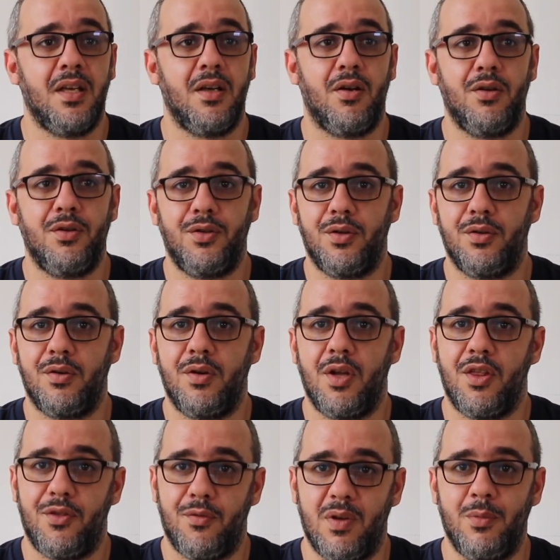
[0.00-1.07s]
under
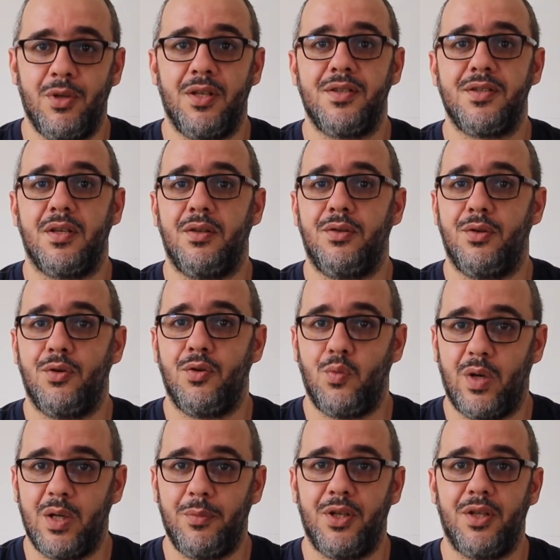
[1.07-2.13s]
3 minutes, under
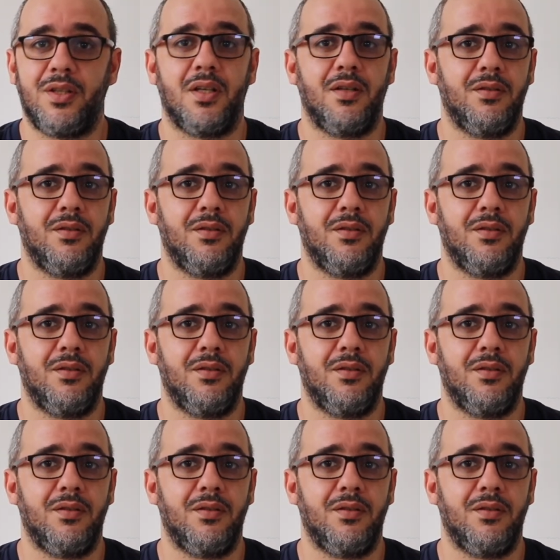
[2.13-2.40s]
1 minute,